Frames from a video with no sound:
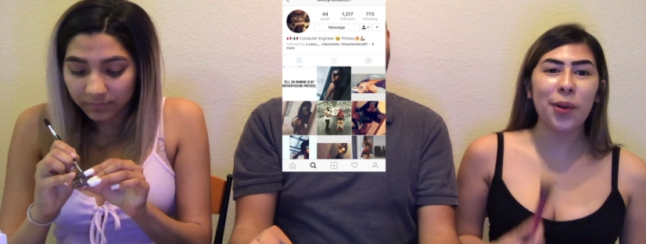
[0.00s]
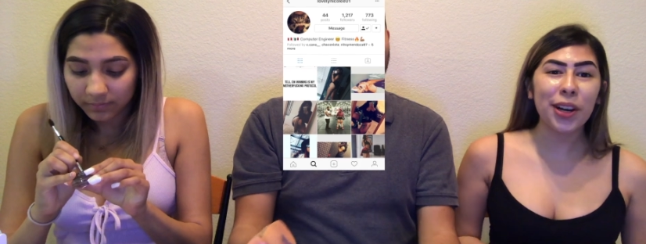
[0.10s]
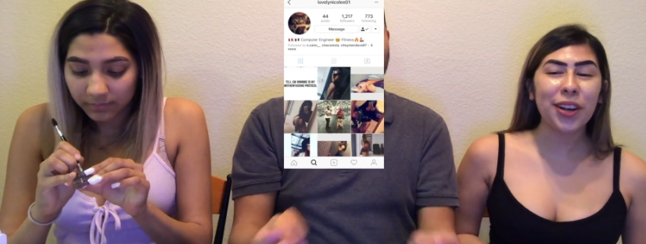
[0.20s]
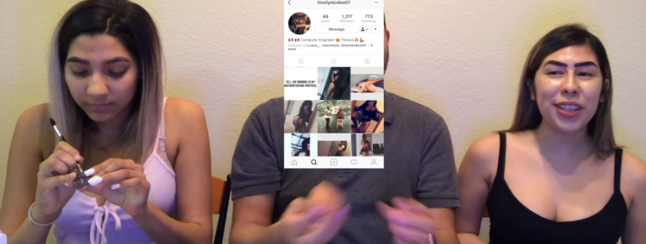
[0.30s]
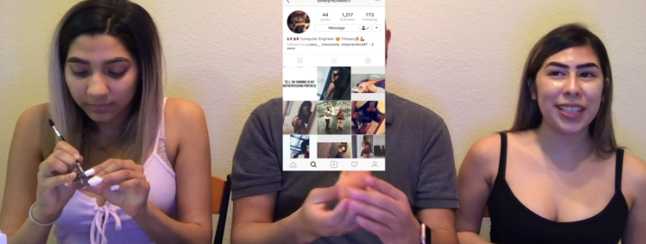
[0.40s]

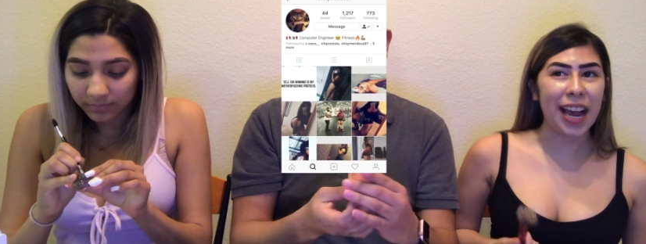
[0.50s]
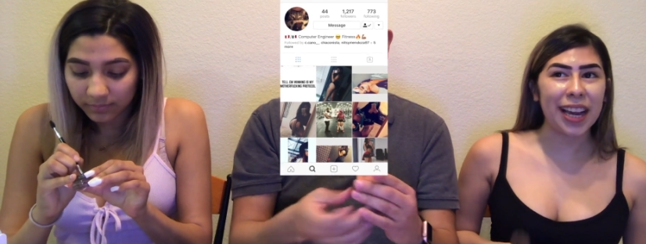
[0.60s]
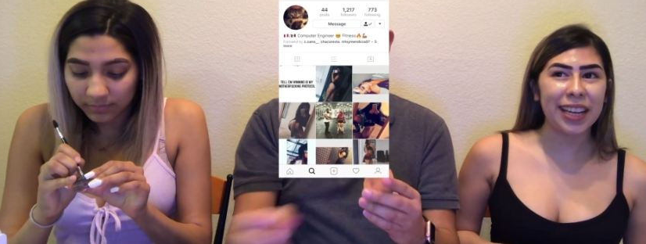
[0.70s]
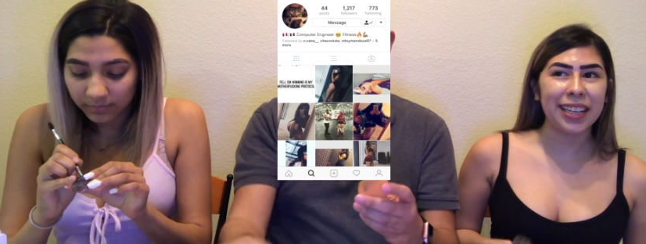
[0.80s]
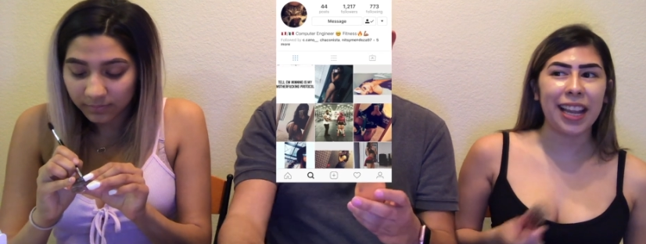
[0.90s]
Speaker 1: we're nice.
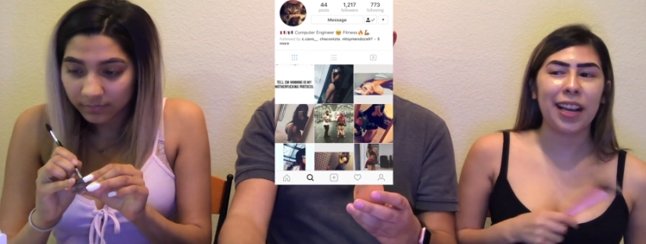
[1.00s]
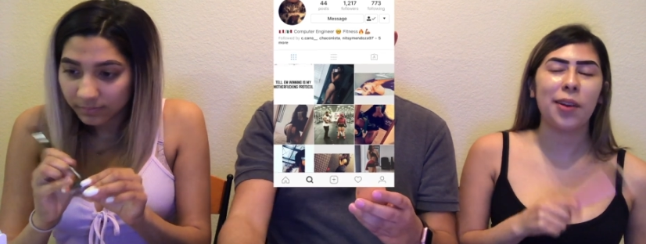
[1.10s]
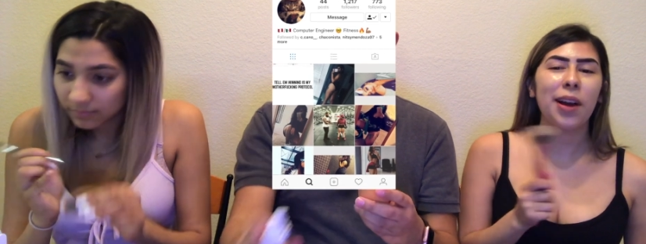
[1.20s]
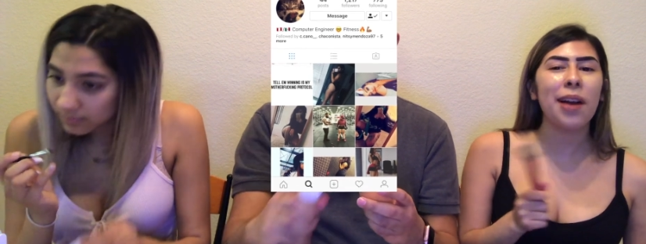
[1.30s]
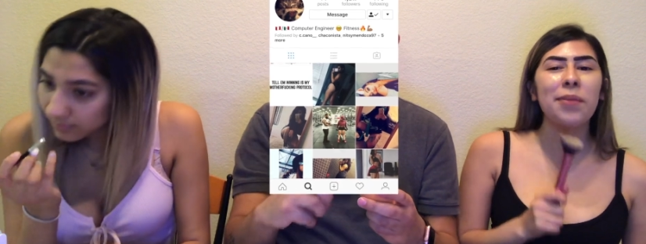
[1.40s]
Like,
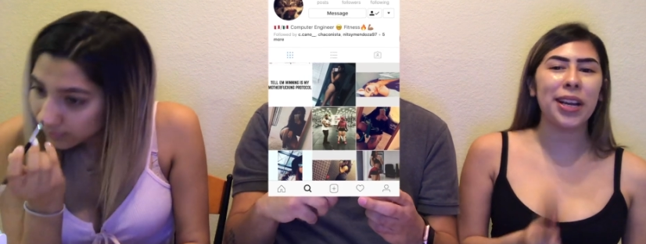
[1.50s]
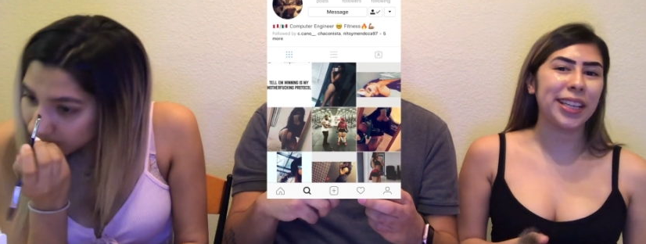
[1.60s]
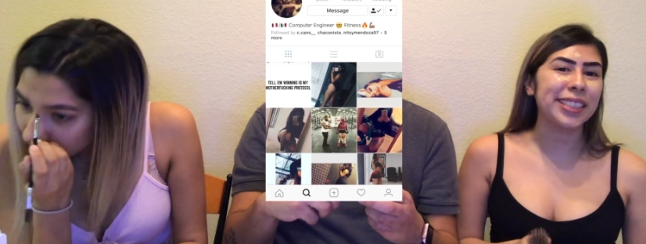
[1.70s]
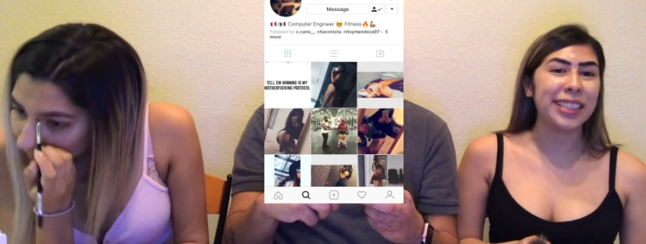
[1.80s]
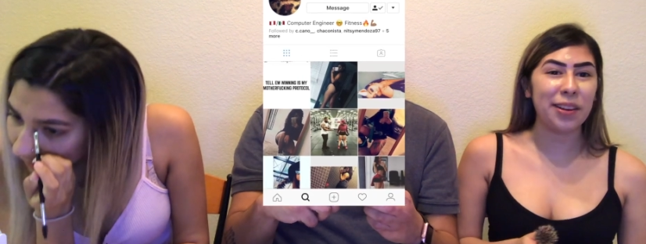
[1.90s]
I'm not
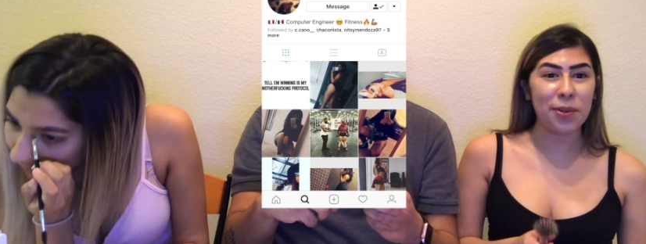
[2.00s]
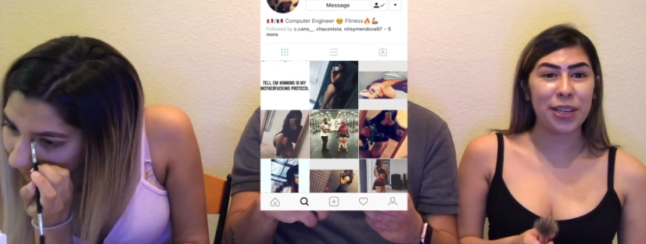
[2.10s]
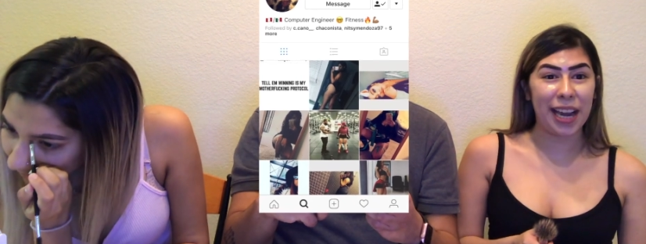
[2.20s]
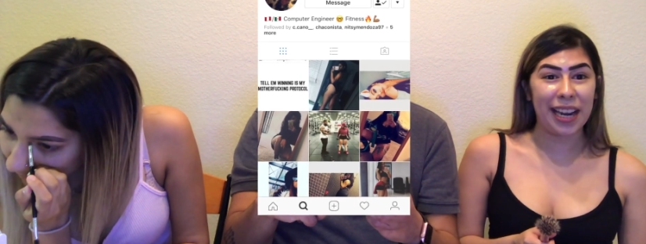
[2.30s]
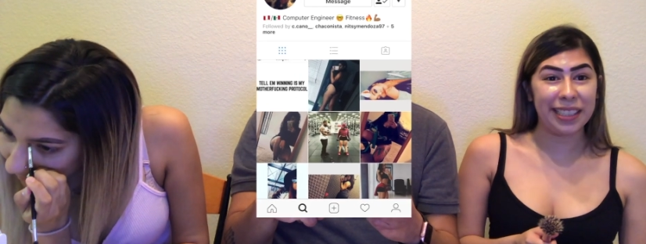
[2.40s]
going to say we're
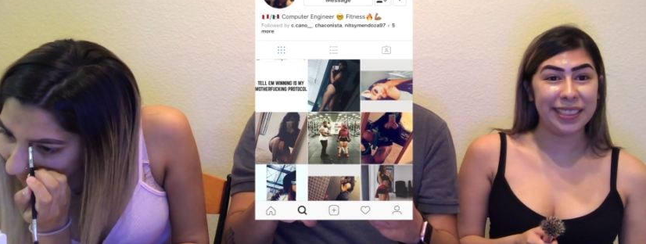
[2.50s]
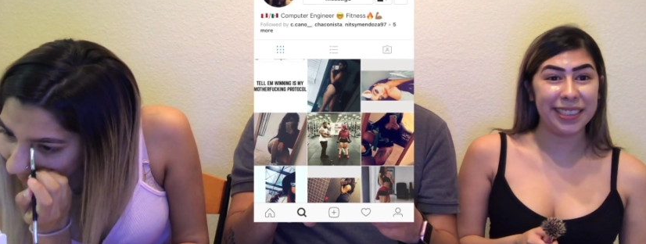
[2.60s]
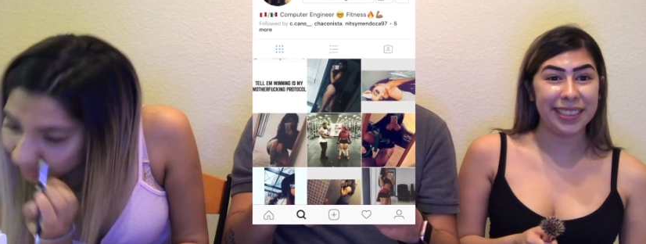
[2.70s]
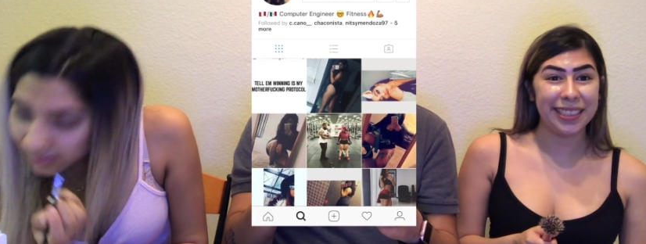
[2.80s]
nice,